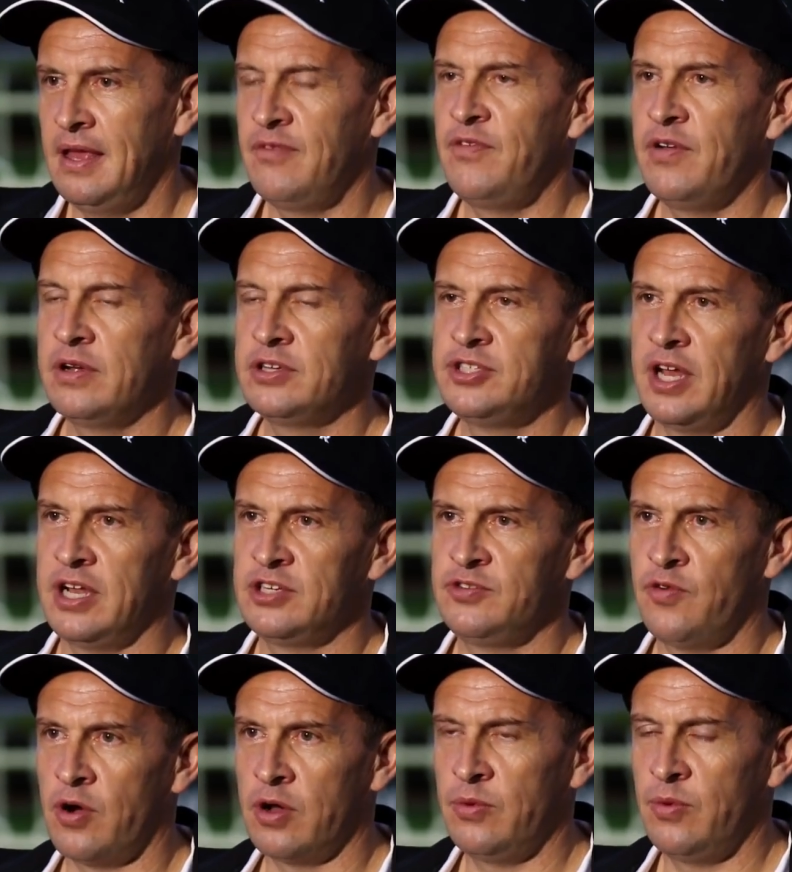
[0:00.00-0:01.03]
Yeah, very
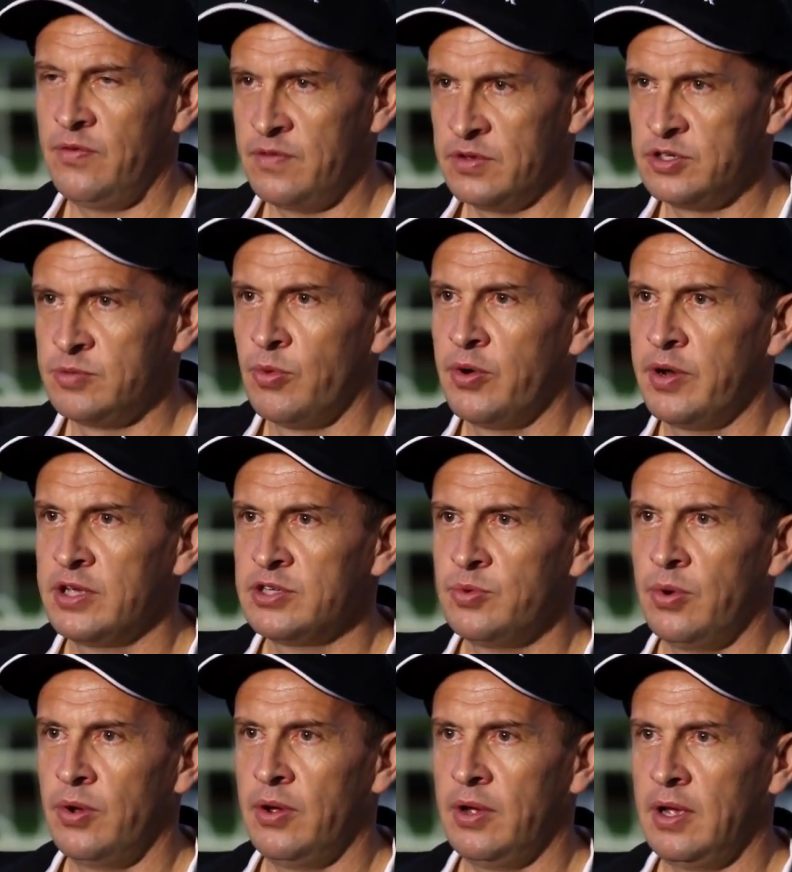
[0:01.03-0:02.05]
satisfied with this morning's
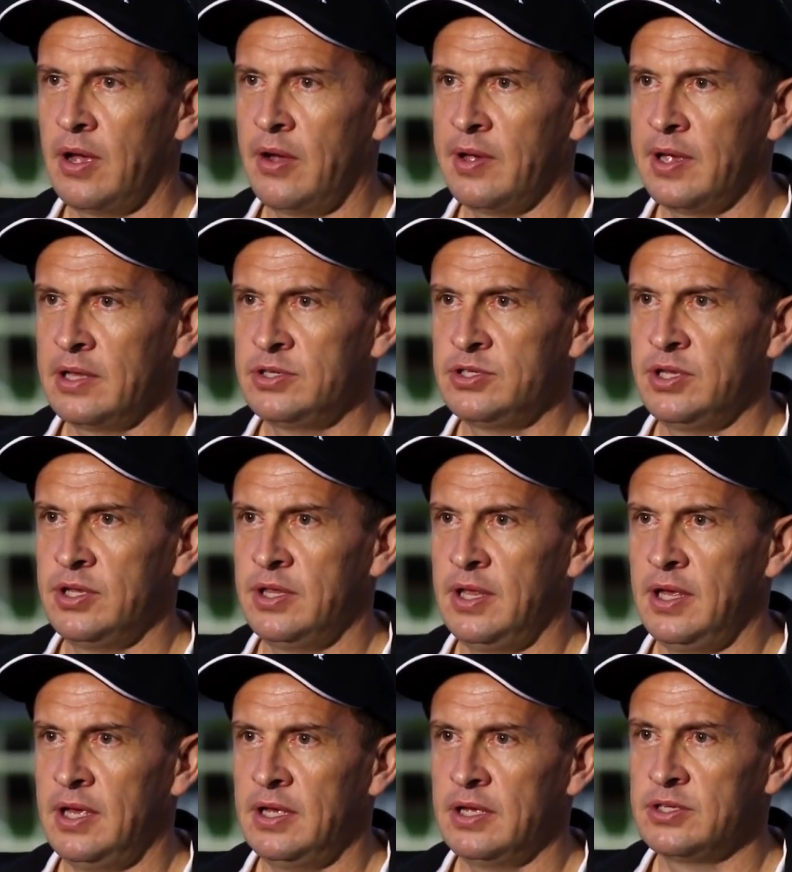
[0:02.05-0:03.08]
work going into
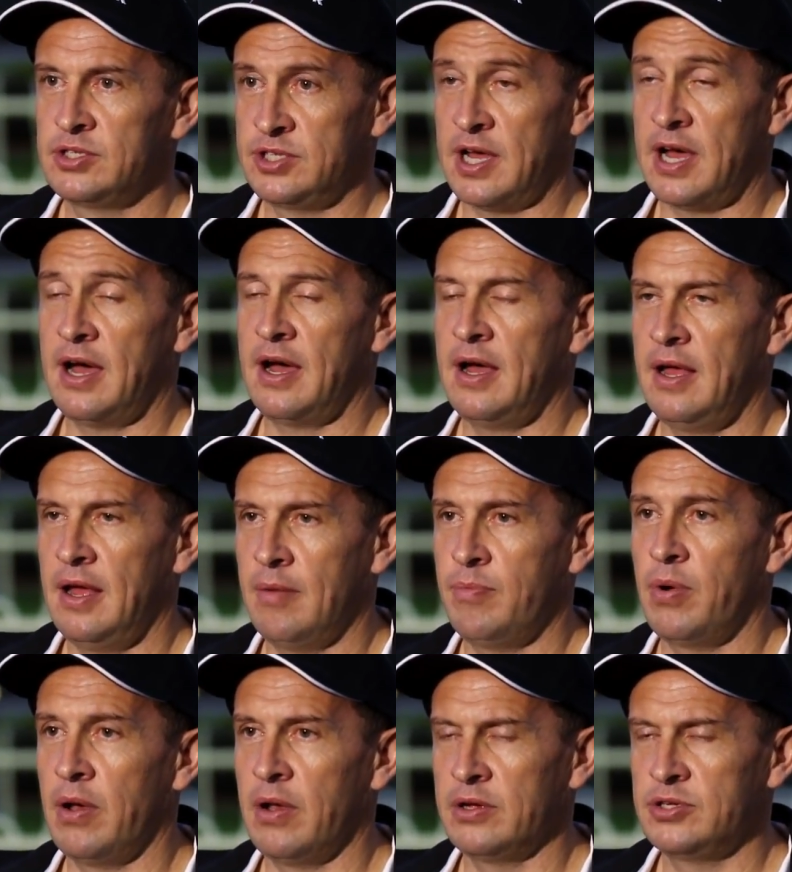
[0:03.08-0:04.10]
the Star
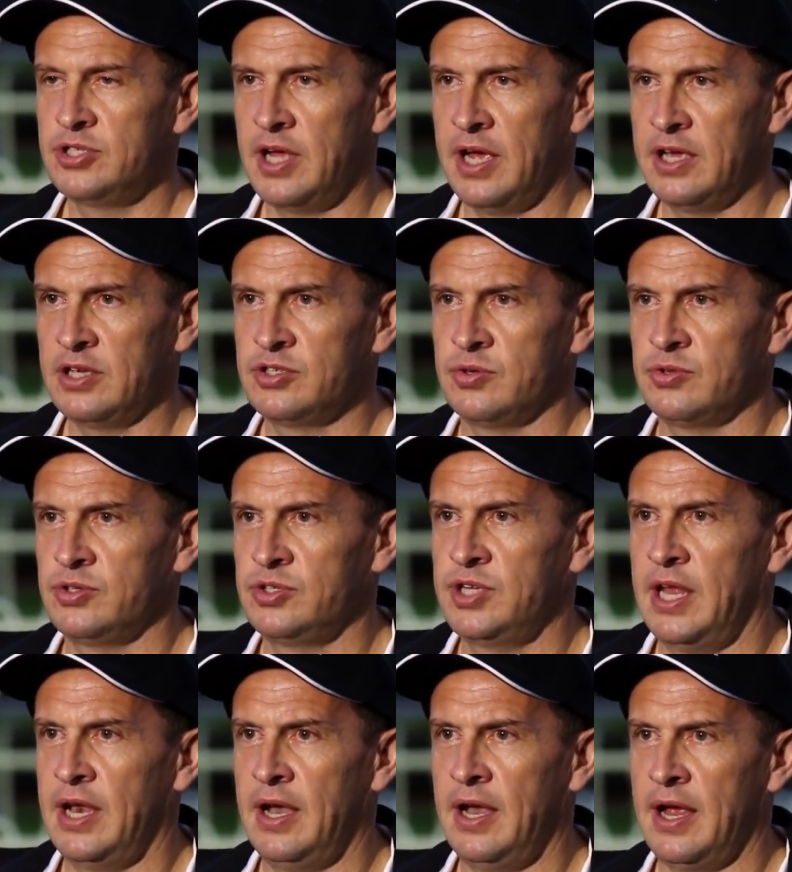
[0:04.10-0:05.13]
Apollo Stakes on
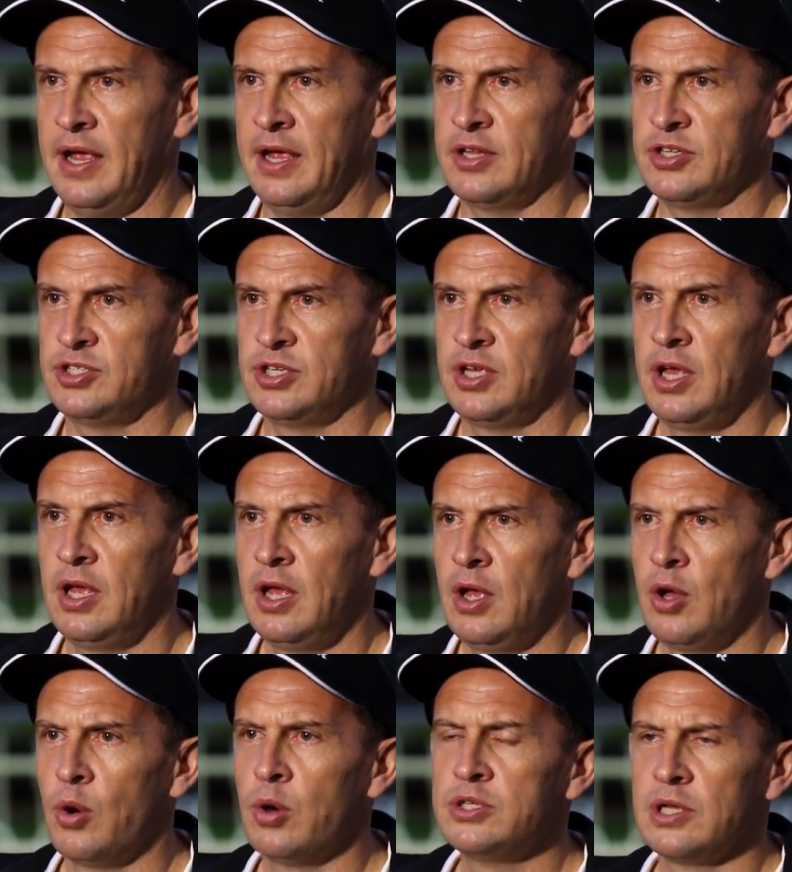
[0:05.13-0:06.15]
Saturday. It's
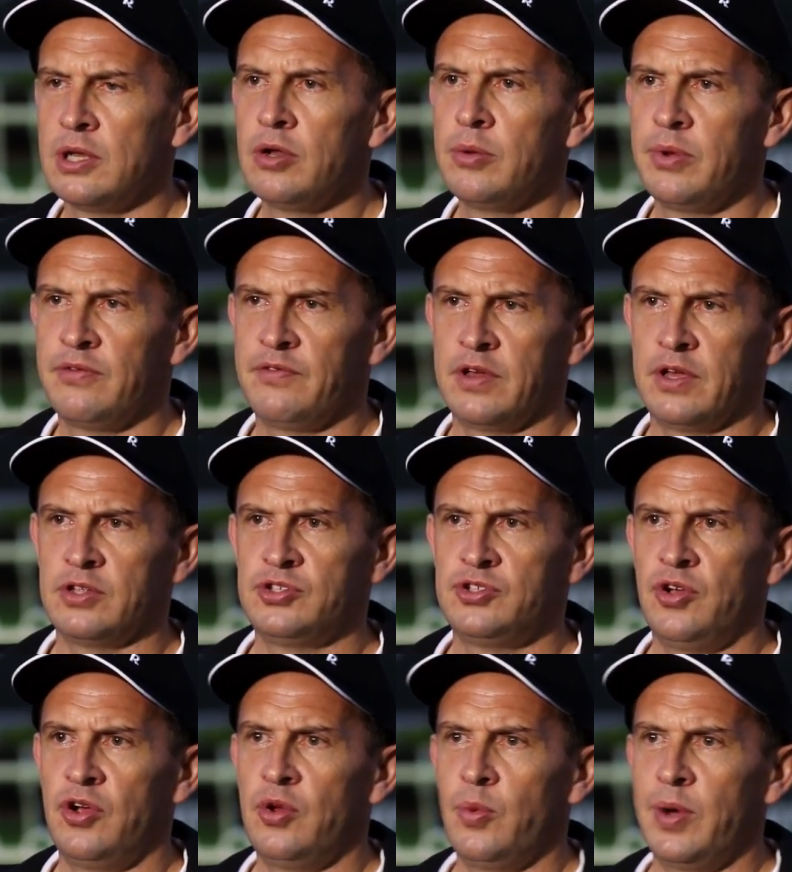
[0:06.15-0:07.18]
always a little bit of a
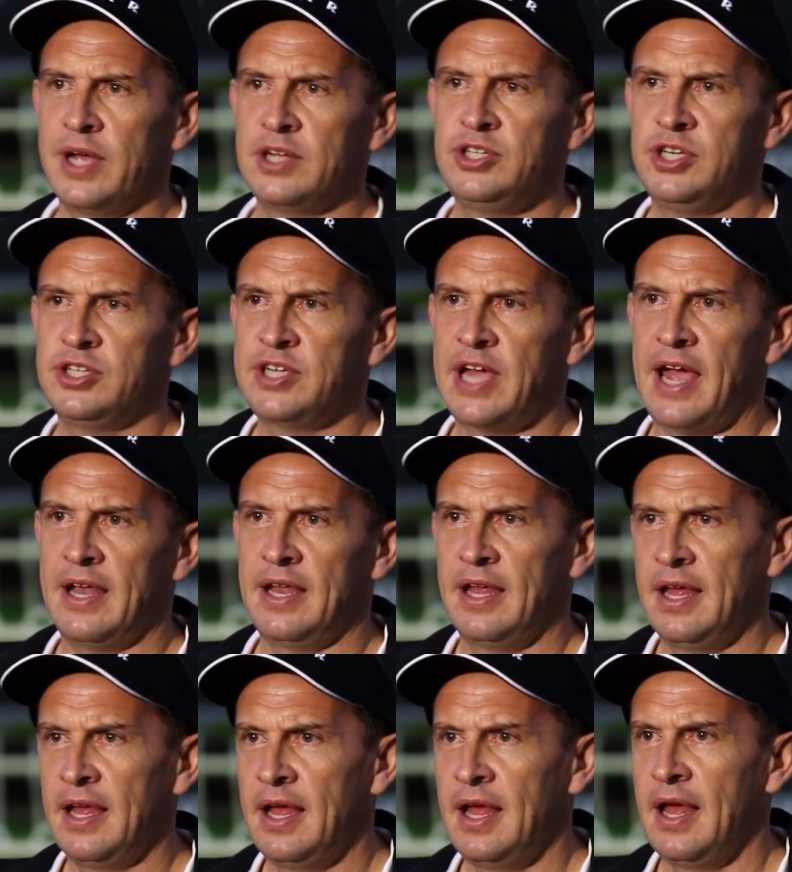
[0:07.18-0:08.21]
concern where she's at,
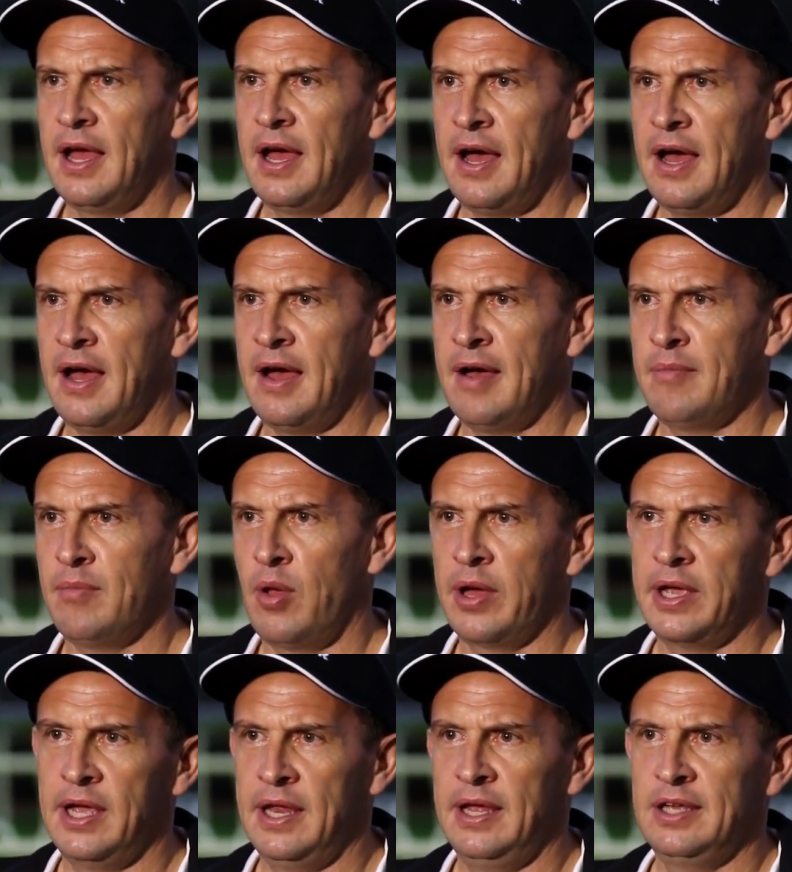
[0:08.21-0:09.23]

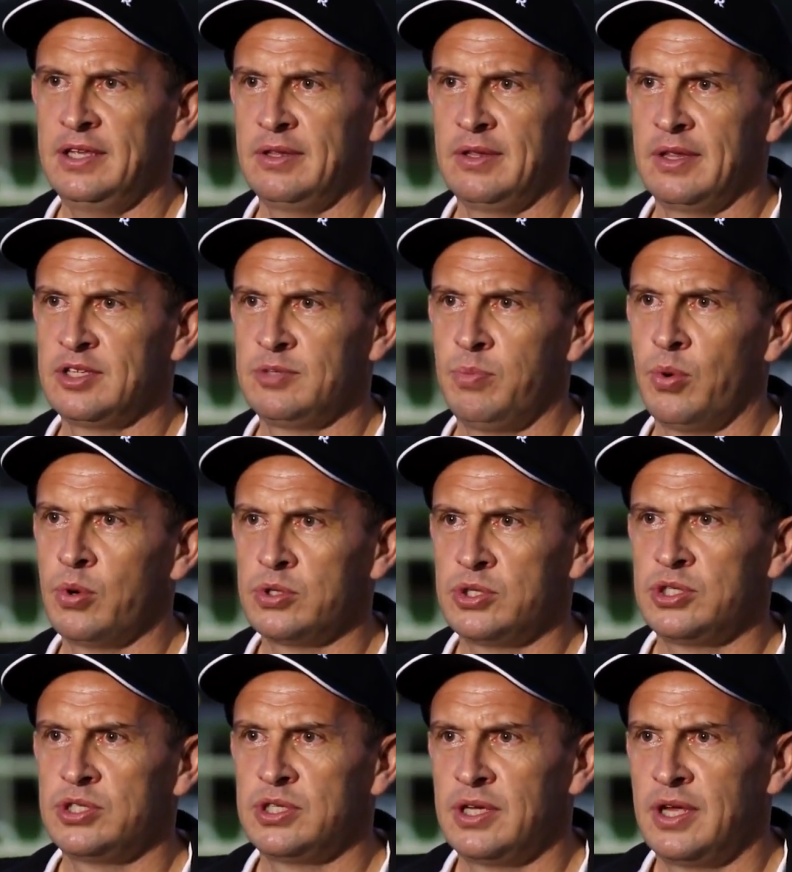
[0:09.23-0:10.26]
like any
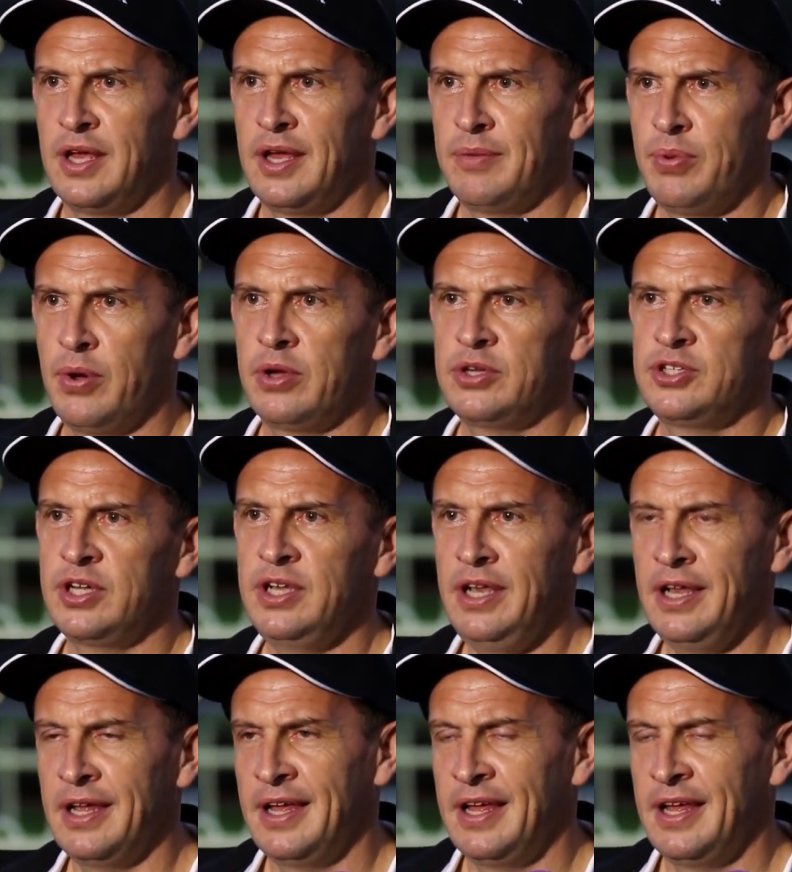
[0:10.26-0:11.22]
sports person.